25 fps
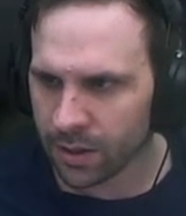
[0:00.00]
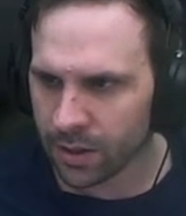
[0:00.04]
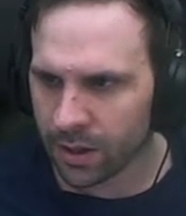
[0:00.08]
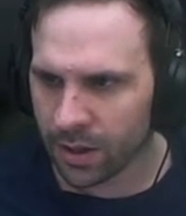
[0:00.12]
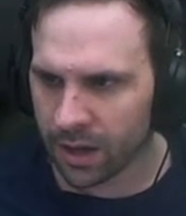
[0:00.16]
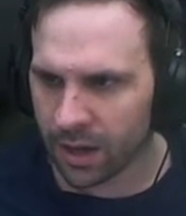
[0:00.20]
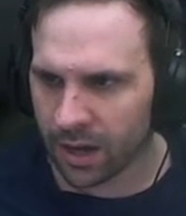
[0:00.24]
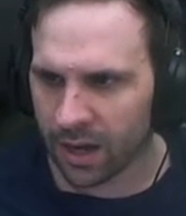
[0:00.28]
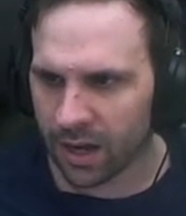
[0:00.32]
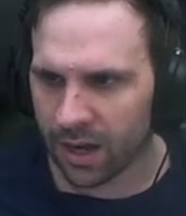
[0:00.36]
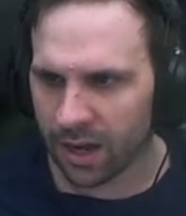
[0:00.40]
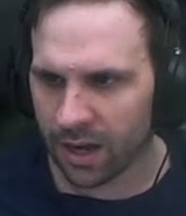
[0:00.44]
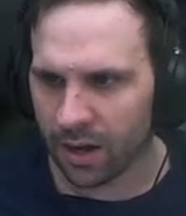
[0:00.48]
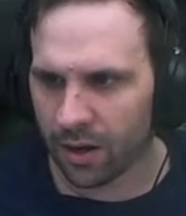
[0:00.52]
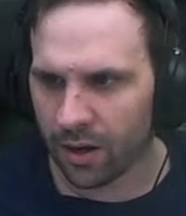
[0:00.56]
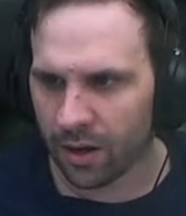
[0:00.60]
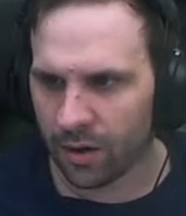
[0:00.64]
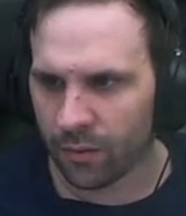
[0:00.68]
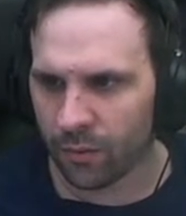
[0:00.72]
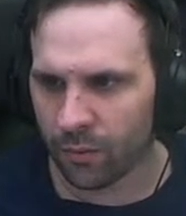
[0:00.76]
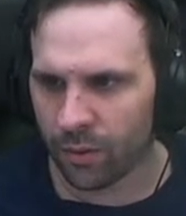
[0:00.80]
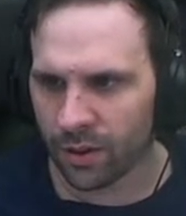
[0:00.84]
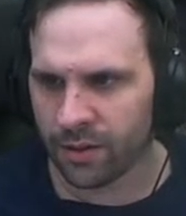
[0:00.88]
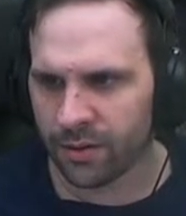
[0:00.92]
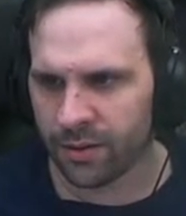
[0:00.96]
Uh,
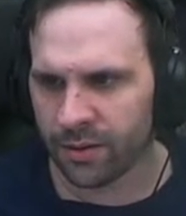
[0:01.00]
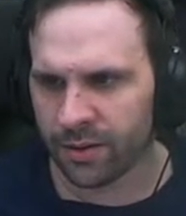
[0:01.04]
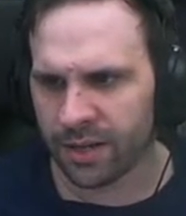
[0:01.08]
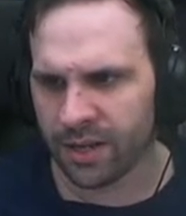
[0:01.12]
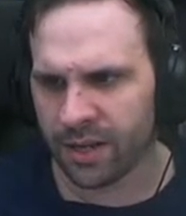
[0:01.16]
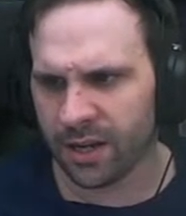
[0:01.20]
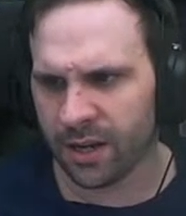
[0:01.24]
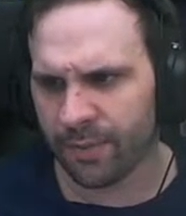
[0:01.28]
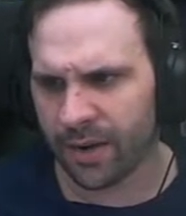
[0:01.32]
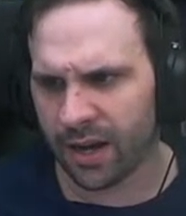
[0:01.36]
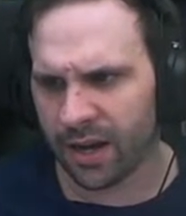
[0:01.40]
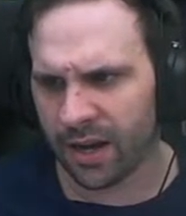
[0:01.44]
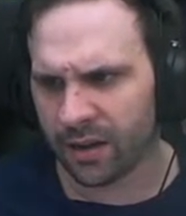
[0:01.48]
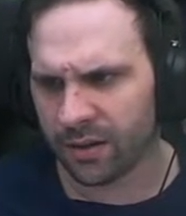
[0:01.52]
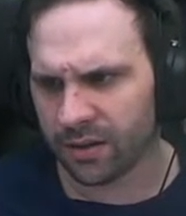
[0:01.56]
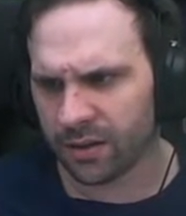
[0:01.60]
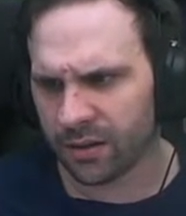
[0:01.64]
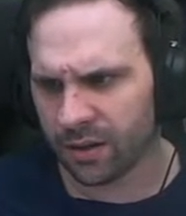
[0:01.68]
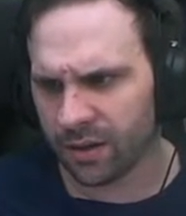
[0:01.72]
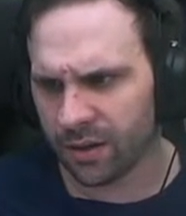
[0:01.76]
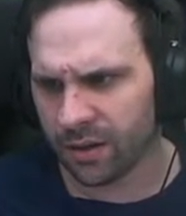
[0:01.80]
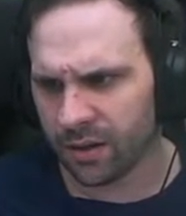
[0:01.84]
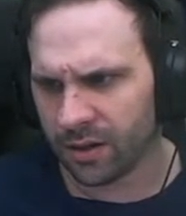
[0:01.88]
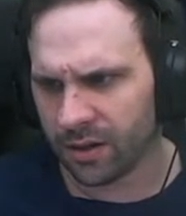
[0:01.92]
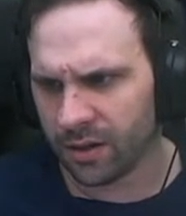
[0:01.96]
what do you think about
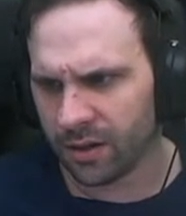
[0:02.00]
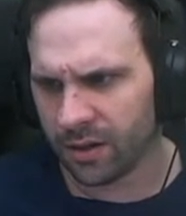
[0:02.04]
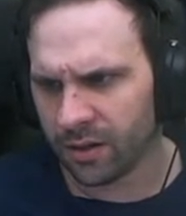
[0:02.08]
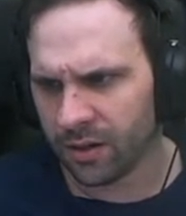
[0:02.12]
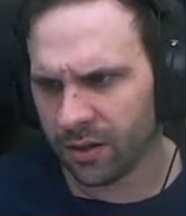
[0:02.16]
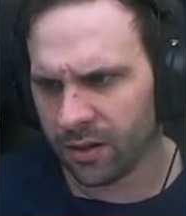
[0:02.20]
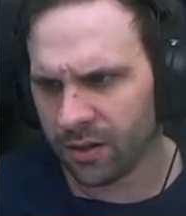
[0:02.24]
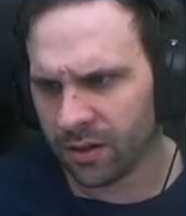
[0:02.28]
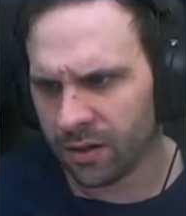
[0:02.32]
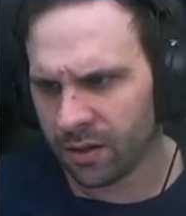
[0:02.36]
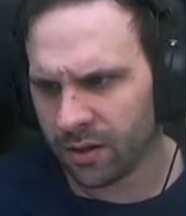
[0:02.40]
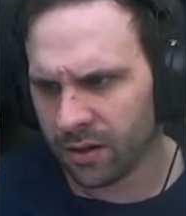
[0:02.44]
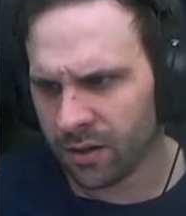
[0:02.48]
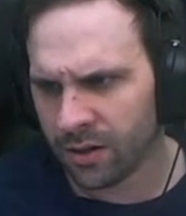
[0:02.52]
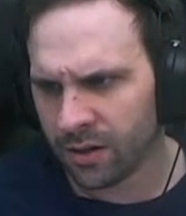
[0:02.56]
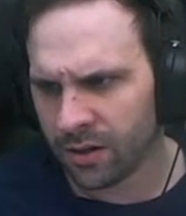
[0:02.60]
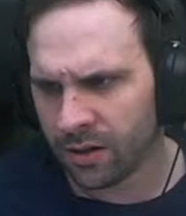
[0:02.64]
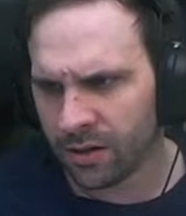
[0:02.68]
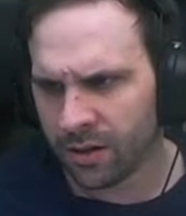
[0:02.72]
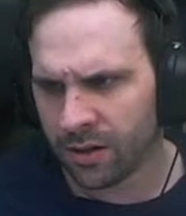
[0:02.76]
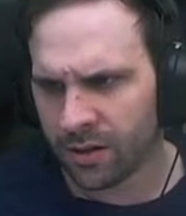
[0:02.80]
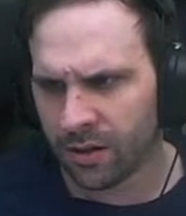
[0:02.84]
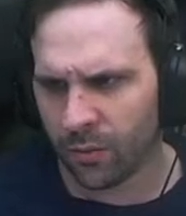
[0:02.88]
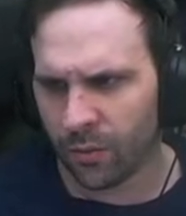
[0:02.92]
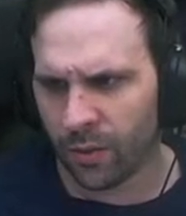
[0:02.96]
the
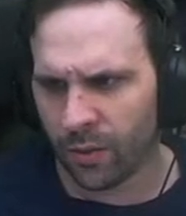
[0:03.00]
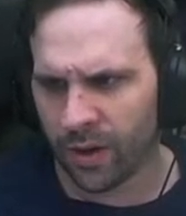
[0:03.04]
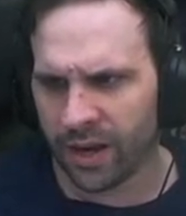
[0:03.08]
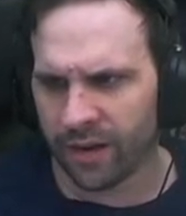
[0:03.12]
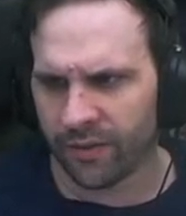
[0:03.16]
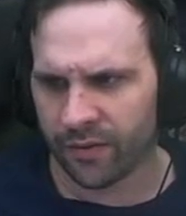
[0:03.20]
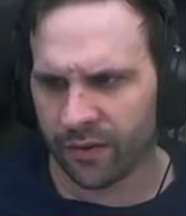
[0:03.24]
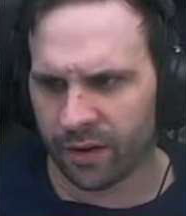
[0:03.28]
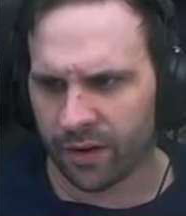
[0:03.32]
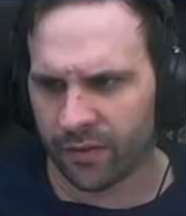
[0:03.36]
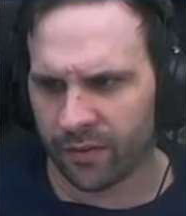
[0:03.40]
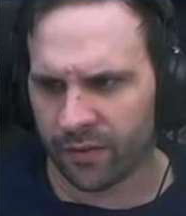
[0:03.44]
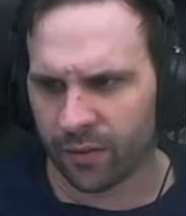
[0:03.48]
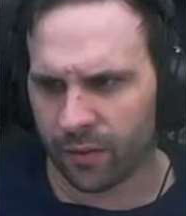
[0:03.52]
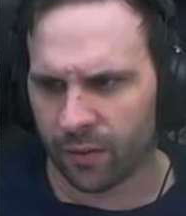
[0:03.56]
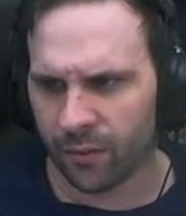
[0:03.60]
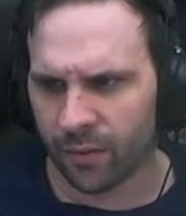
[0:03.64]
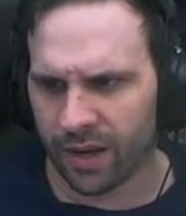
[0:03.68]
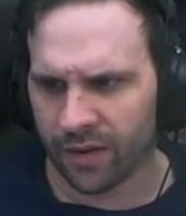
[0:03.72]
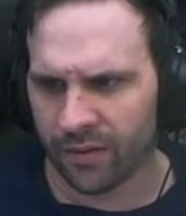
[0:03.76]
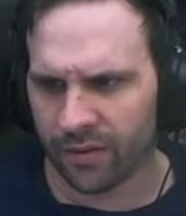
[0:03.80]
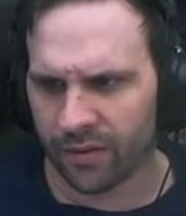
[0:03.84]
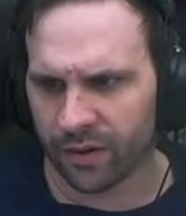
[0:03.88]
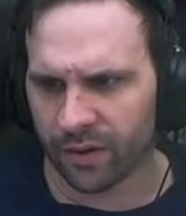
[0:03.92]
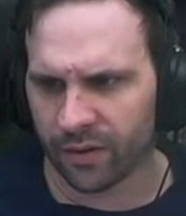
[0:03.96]
waiver of a
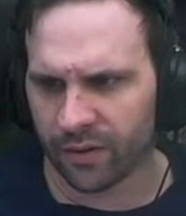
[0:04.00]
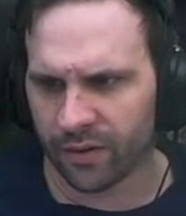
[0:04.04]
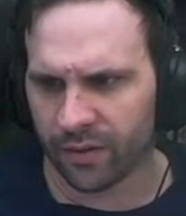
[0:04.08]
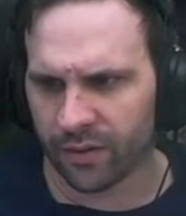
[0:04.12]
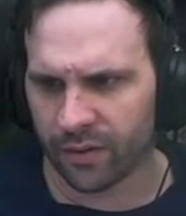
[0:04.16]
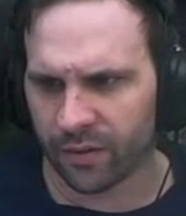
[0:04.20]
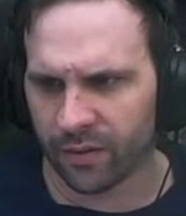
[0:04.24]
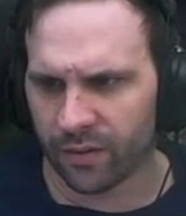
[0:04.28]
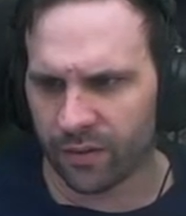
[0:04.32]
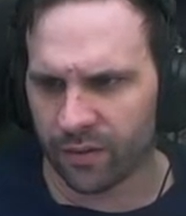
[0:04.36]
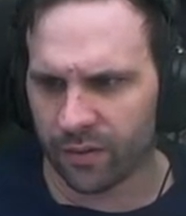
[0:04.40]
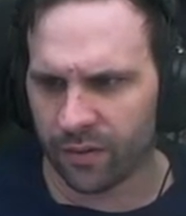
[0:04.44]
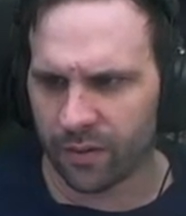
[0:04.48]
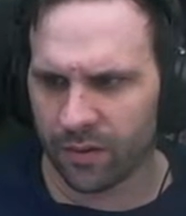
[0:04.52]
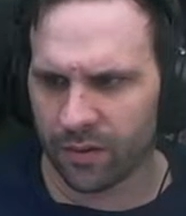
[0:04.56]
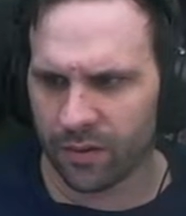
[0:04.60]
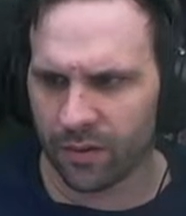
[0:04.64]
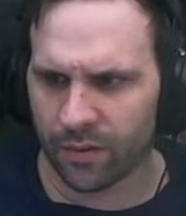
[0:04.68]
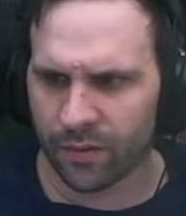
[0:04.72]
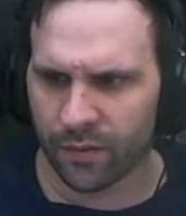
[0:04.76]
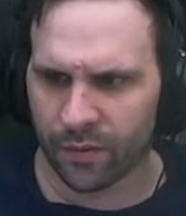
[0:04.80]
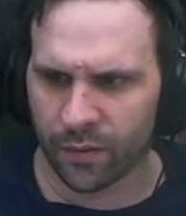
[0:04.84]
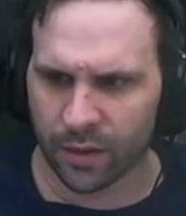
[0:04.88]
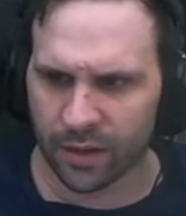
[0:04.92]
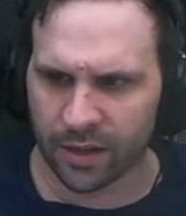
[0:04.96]
waiver
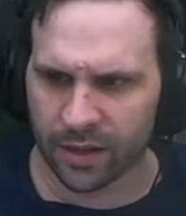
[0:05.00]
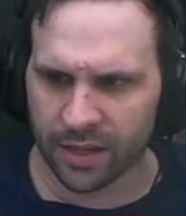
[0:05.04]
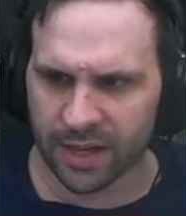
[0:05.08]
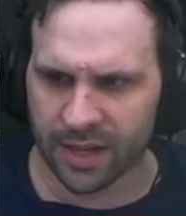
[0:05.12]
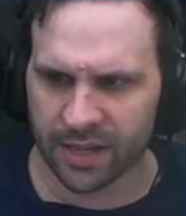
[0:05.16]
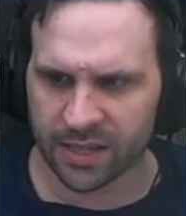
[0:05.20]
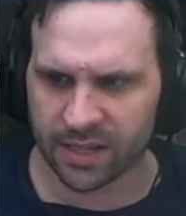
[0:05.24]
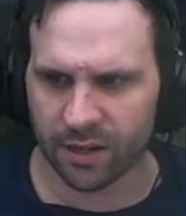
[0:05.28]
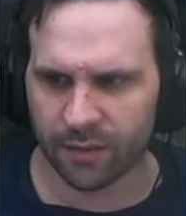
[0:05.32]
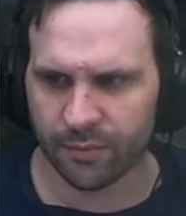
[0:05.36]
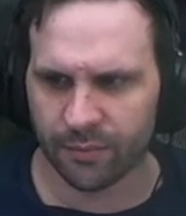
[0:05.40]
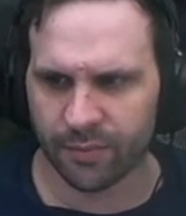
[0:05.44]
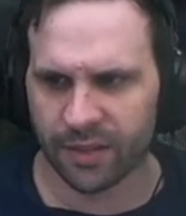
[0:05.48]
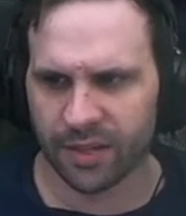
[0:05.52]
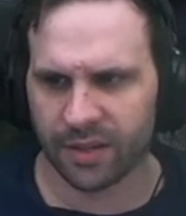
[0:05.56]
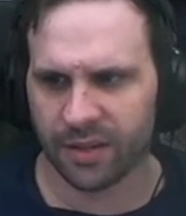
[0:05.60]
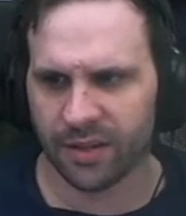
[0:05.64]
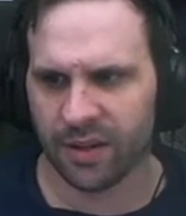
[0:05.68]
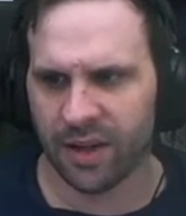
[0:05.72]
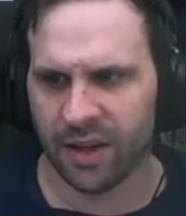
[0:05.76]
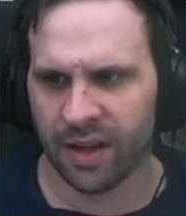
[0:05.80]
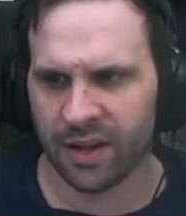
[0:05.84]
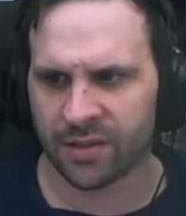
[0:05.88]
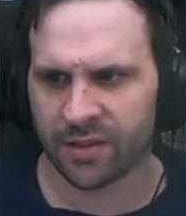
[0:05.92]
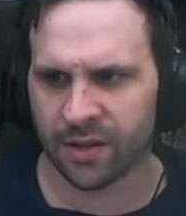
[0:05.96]
for the SLB,
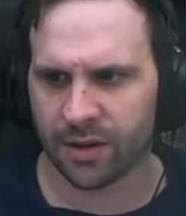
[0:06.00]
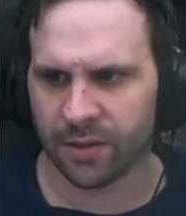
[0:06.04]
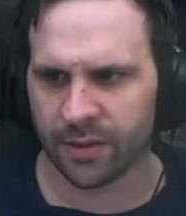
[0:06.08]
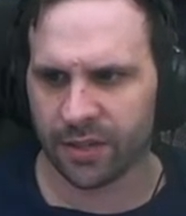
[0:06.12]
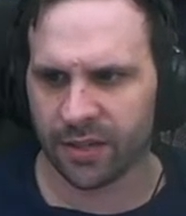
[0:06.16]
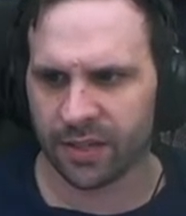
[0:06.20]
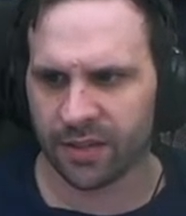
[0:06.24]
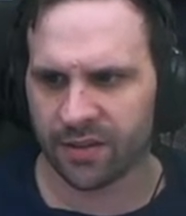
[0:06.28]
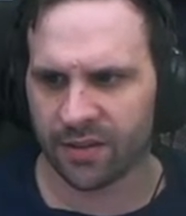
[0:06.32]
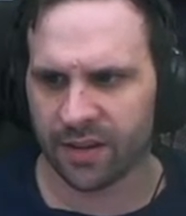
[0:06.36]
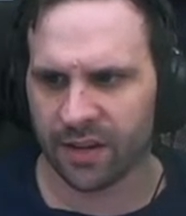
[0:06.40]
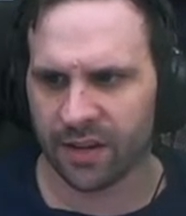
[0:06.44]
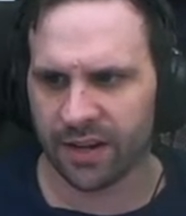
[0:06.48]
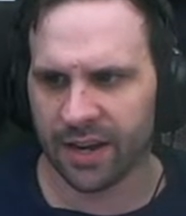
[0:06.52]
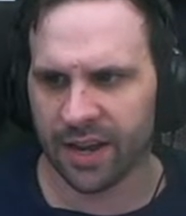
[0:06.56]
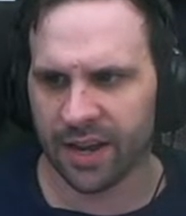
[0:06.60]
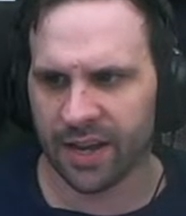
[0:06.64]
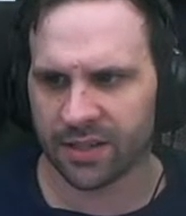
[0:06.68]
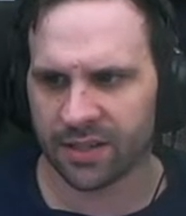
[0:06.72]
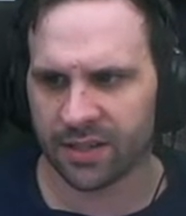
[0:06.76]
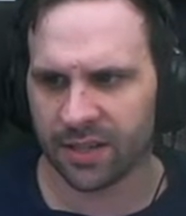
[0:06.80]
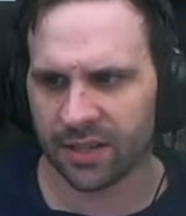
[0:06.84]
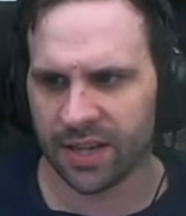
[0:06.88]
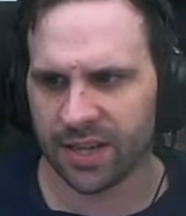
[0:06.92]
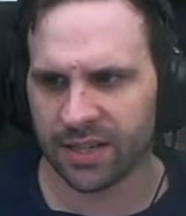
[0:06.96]
SRBs on
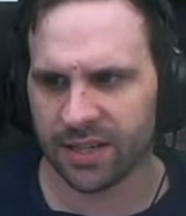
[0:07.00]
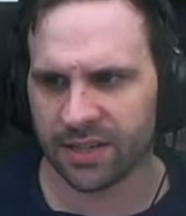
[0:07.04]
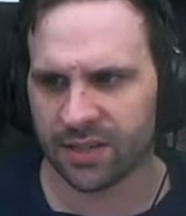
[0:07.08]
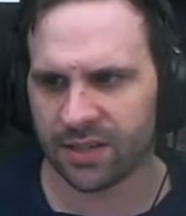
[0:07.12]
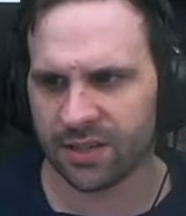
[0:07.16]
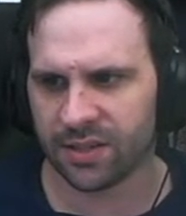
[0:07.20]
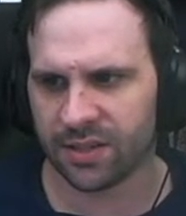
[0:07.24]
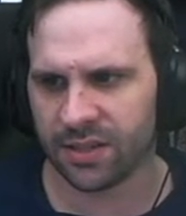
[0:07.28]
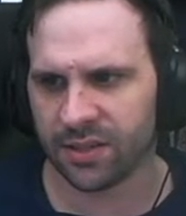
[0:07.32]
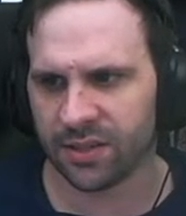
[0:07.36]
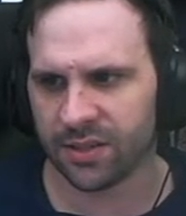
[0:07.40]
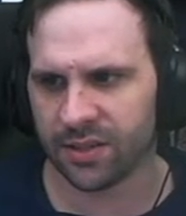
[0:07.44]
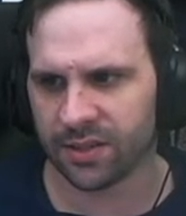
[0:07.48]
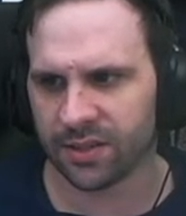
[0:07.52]
SLS seals